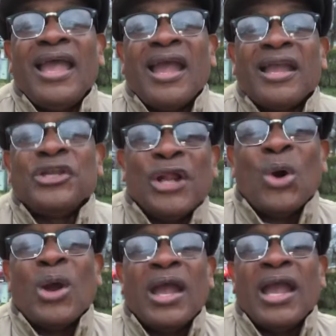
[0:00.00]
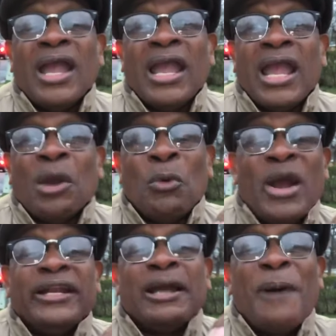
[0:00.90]
You know,
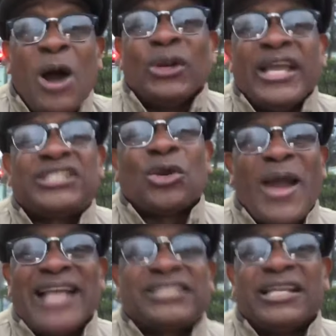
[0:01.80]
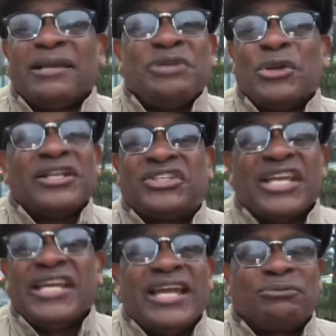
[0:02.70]
when the police arrested him, you didn't
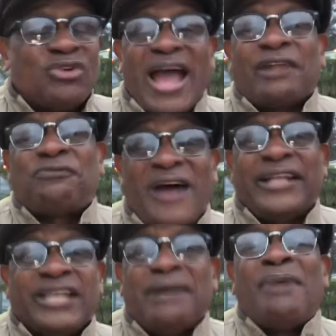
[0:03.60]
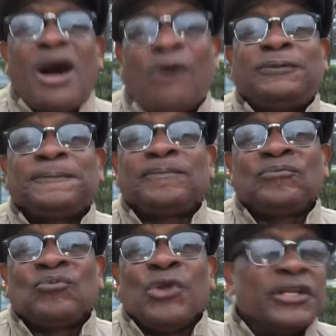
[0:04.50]
see him try to fight them out.
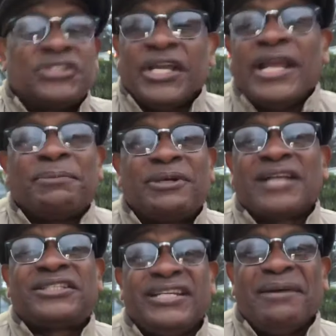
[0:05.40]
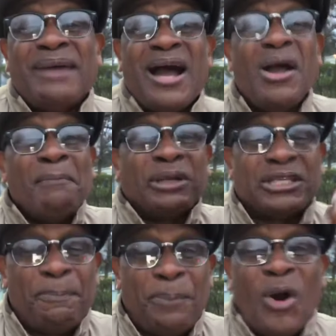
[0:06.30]
You didn't see him cussing them out. But
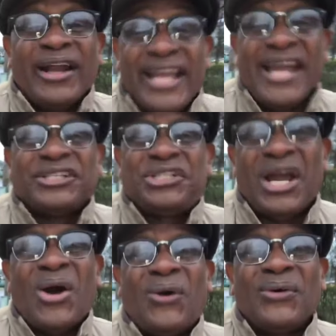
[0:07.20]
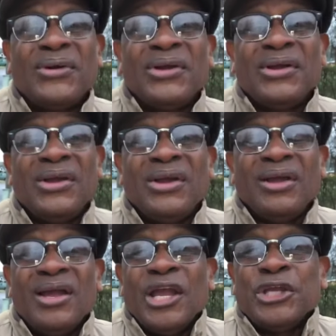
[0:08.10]
the point is, y'all,
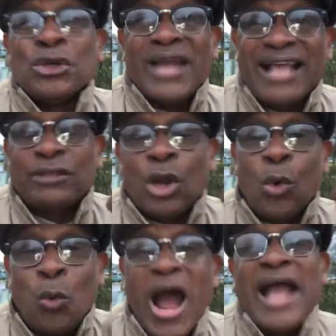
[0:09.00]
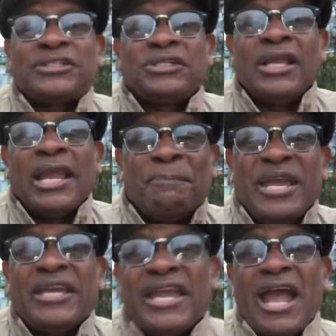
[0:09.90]
you got to watch and
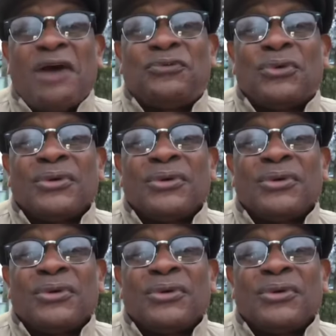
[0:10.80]
be careful.